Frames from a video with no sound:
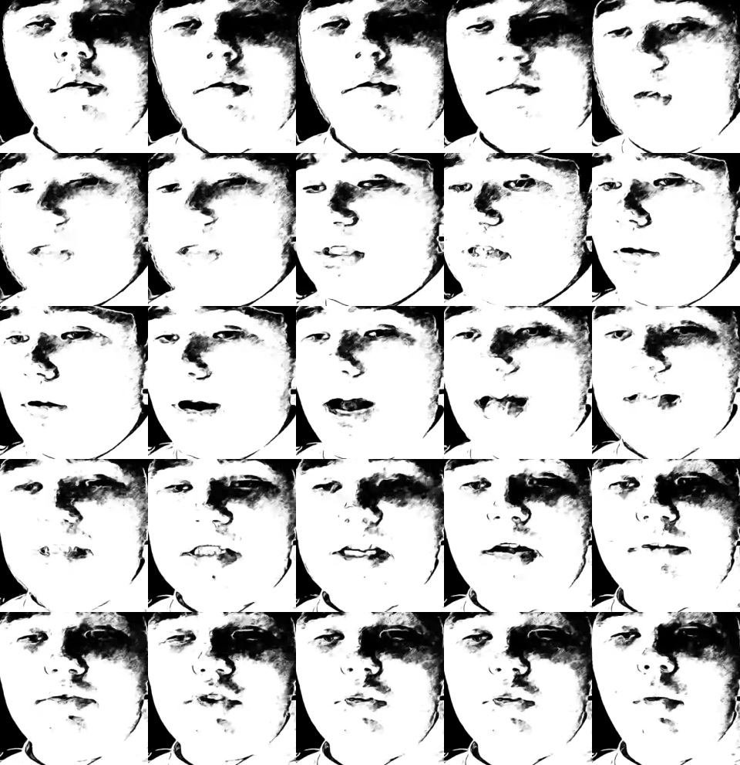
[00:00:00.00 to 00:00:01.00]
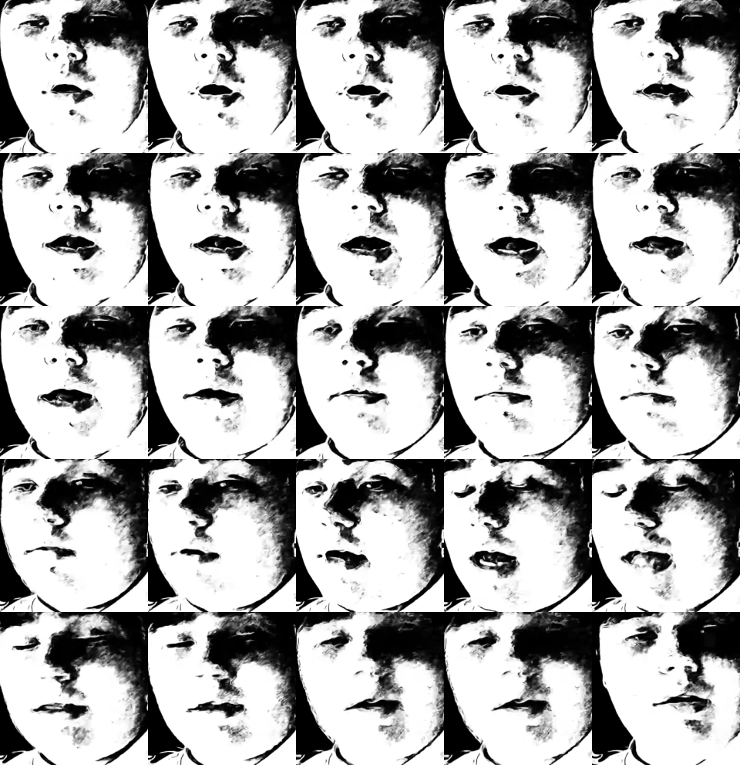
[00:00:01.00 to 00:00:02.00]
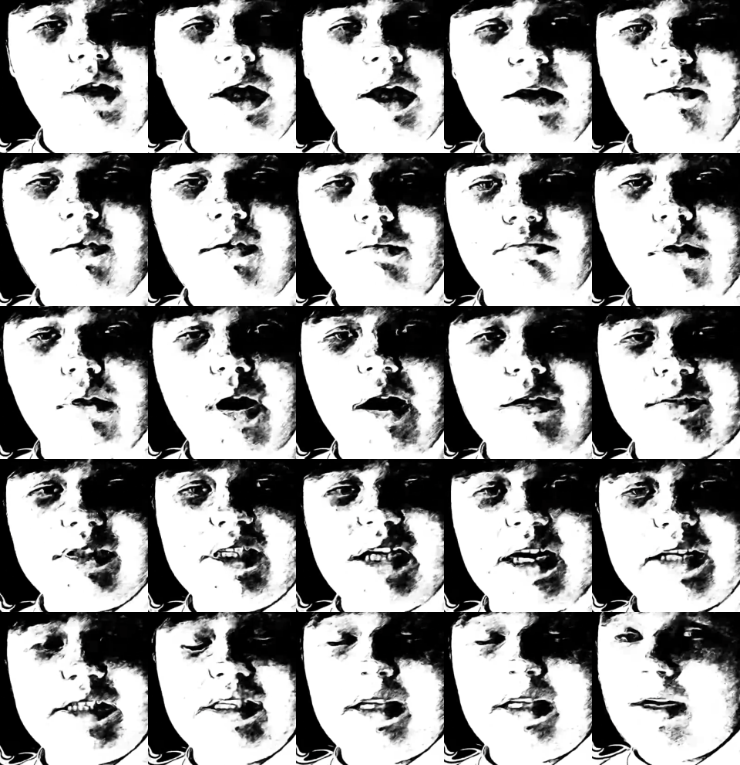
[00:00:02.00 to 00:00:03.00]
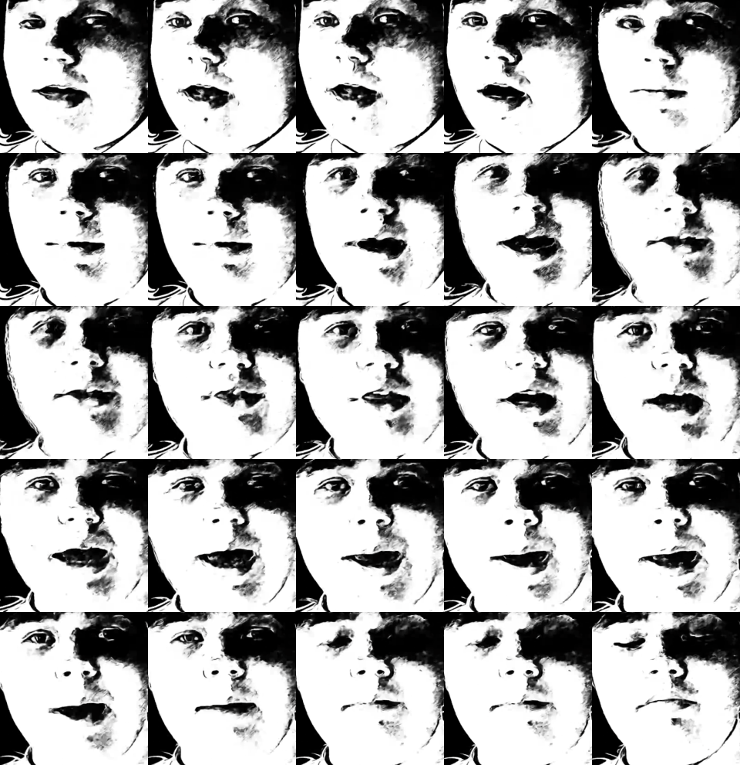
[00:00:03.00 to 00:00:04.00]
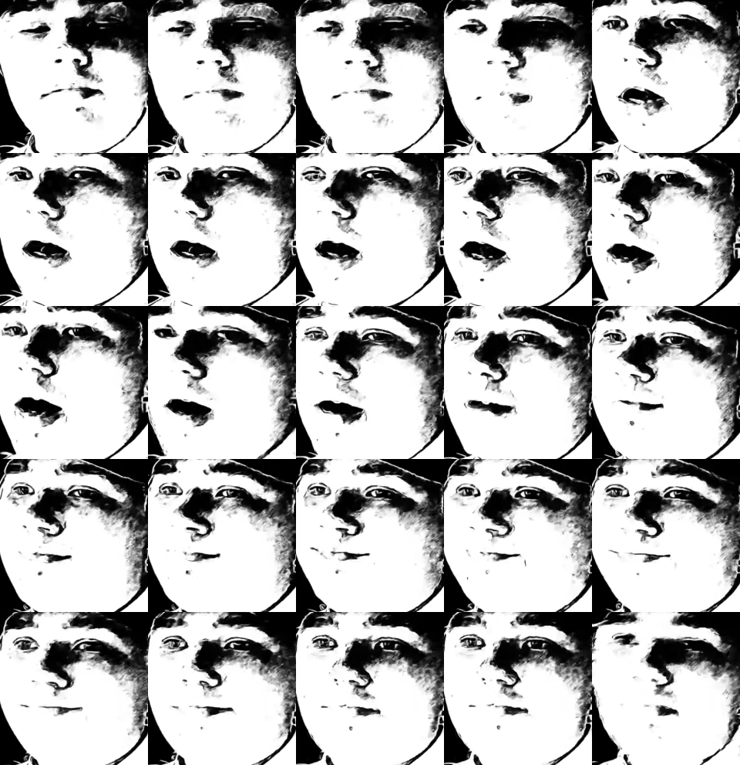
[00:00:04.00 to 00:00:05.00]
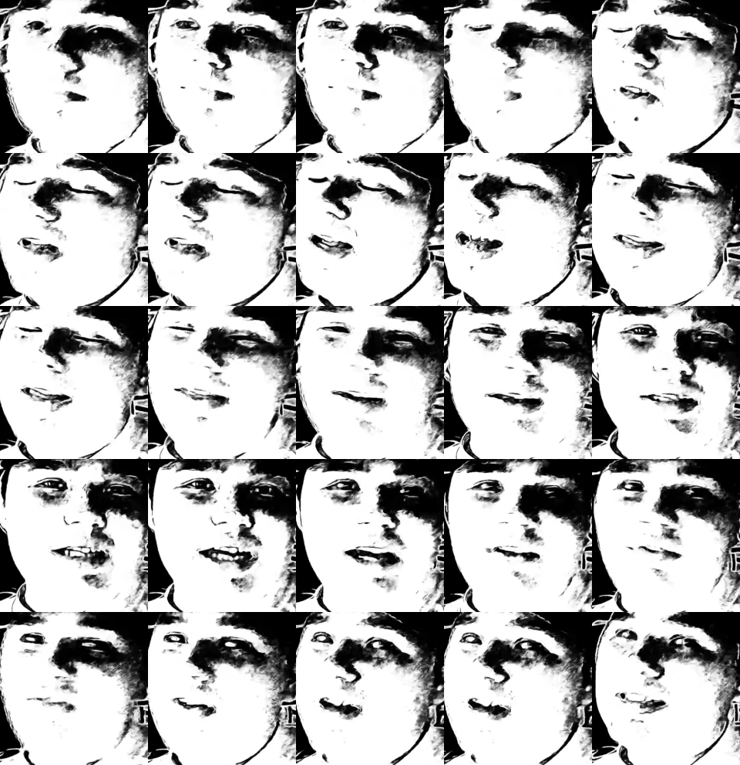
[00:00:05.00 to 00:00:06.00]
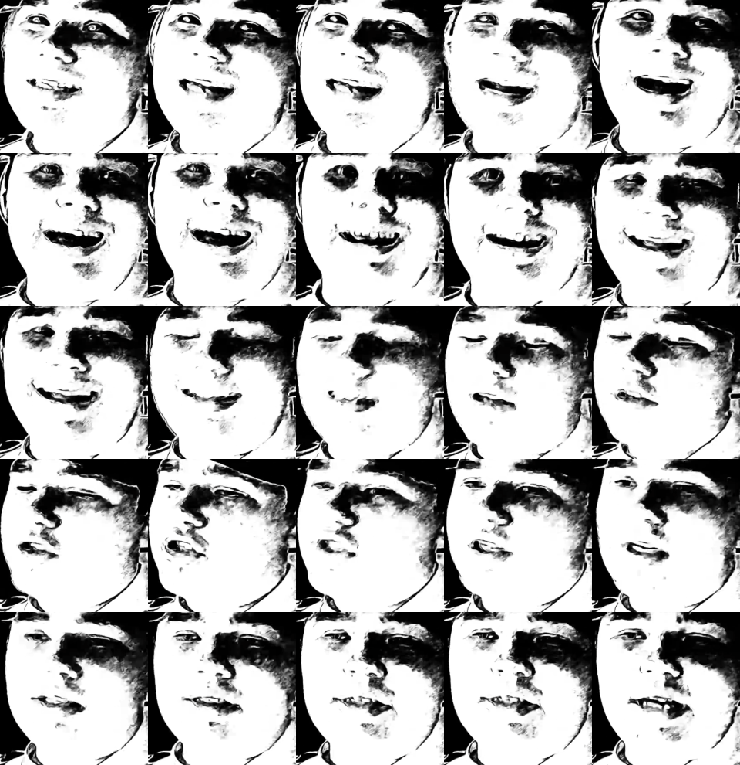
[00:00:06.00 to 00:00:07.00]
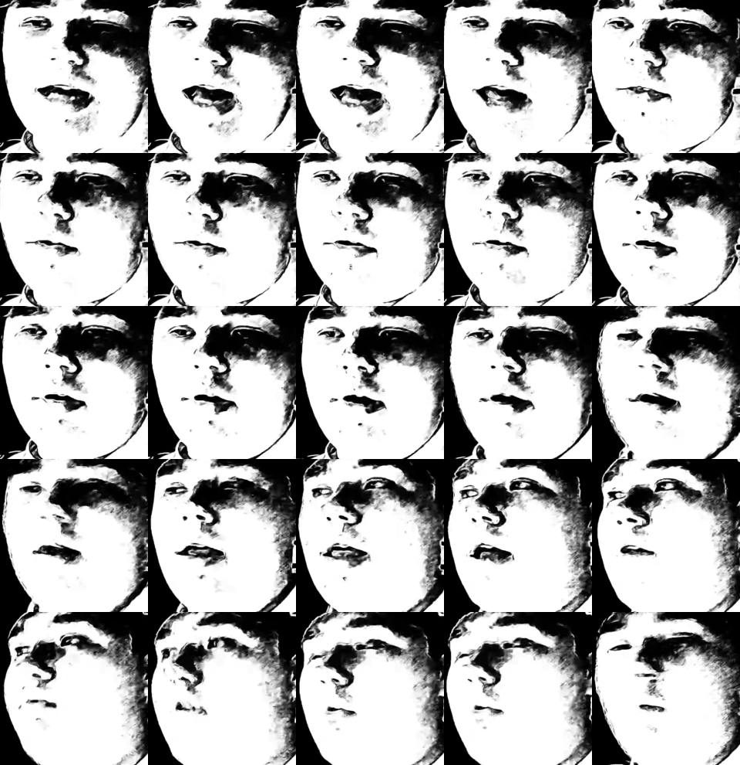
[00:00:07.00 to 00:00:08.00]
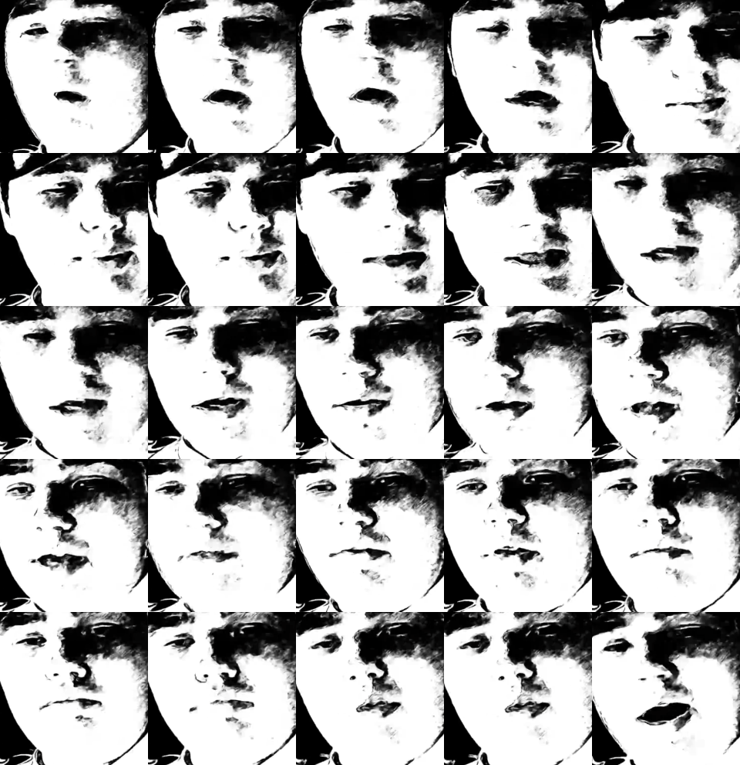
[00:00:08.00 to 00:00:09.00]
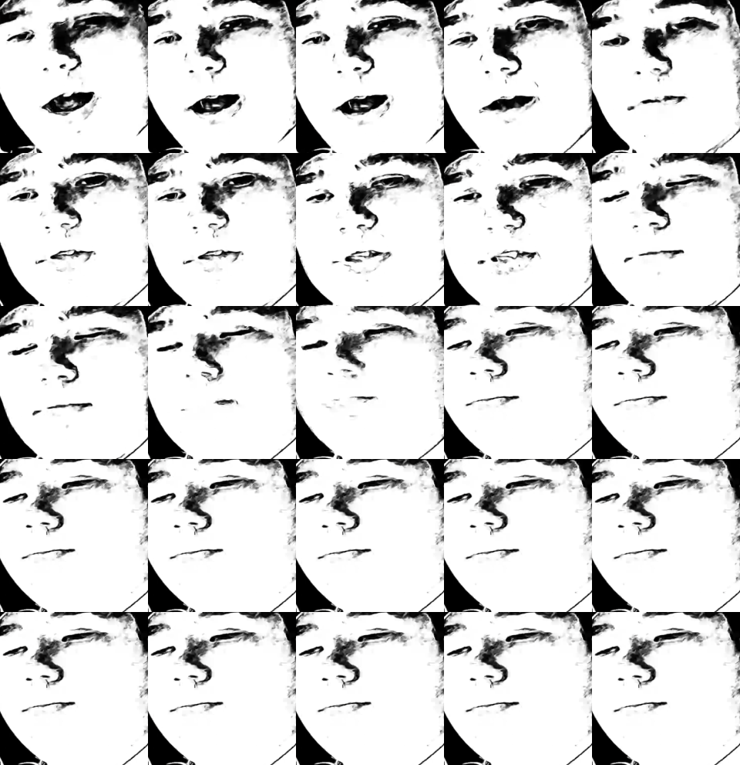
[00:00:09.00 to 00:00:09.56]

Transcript: we still got stuff to work on. Got the Cleveland Browns next Sunday. I'll be at the game. Uh, and the defense, they got to get their shit together. If we want to beat the Cleveland Browns,